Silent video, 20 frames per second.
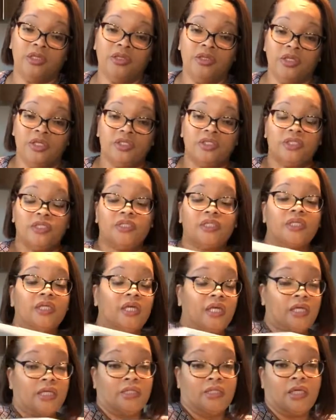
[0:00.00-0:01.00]
This is,
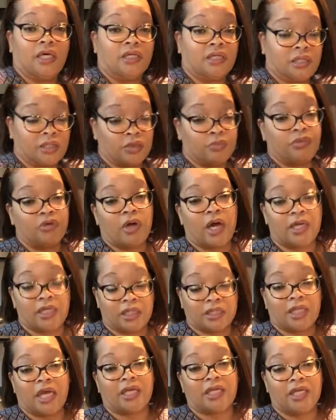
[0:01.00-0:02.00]
again, another
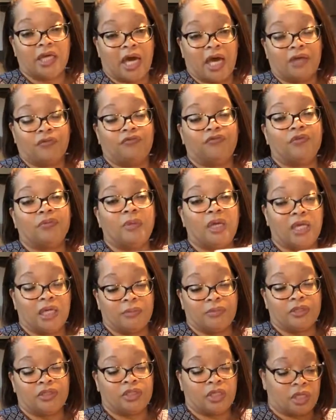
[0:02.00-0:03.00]
product I got from
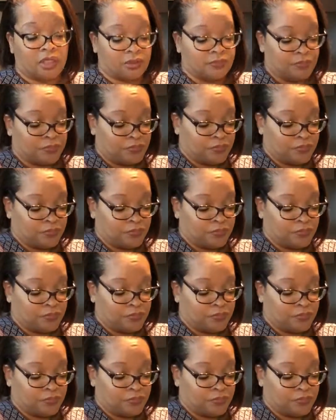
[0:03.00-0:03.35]
Amazon.